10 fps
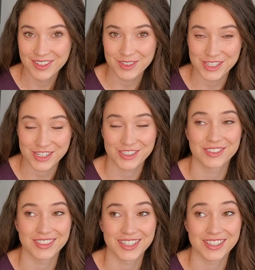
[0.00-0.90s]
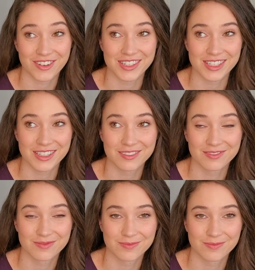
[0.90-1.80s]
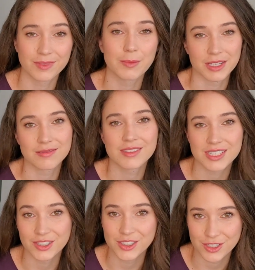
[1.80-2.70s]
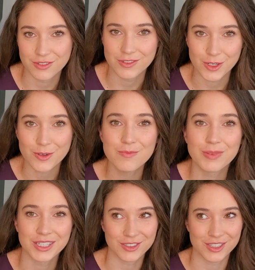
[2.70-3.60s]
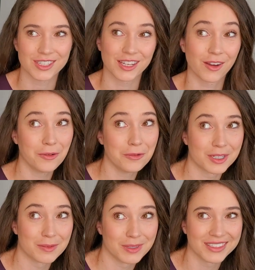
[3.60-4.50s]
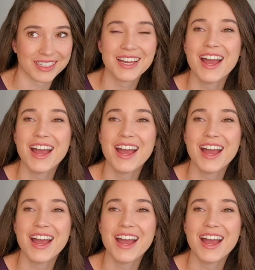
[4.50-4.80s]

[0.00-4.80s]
which is crazy. I mean, still a good view, but you're just like, oh, they're building.